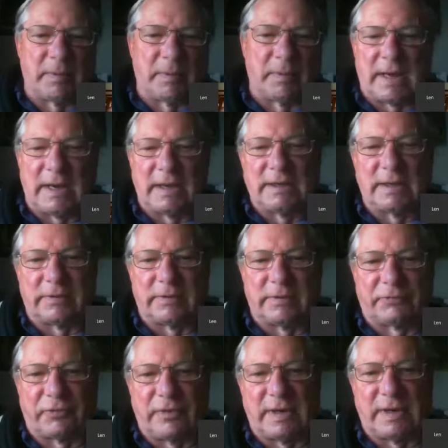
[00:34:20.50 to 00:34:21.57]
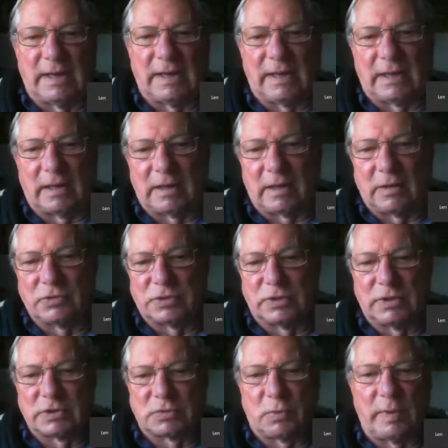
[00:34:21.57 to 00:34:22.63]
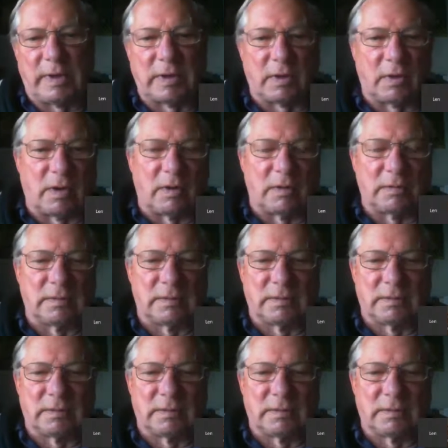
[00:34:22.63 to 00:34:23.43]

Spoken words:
get into the free daily coaching this week at all.